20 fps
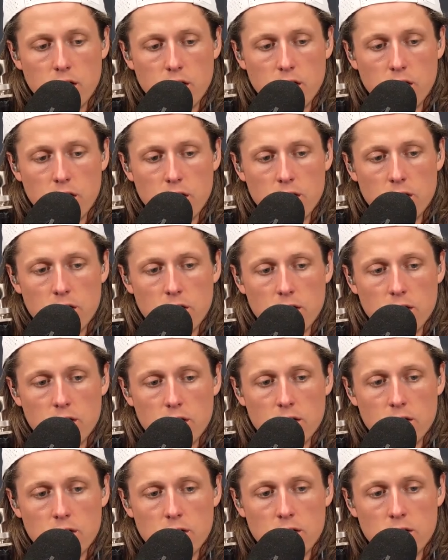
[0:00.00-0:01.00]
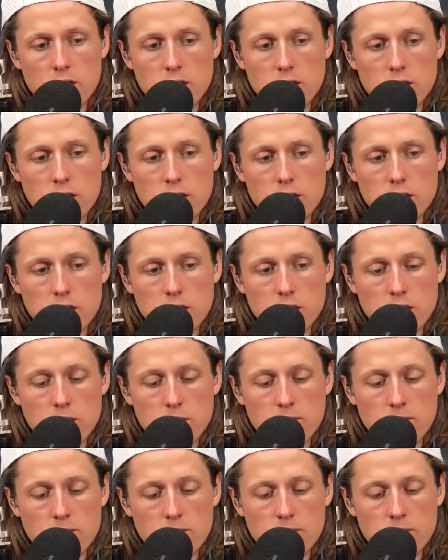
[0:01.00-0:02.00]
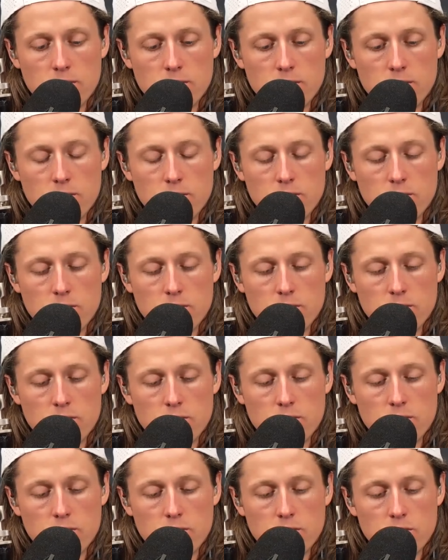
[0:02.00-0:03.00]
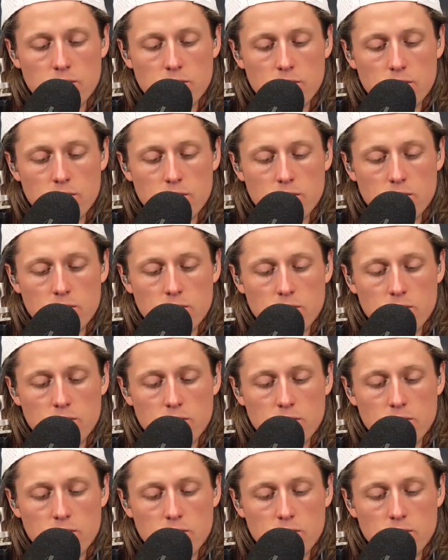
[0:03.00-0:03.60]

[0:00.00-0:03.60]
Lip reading: No words are spoken by the person on screen.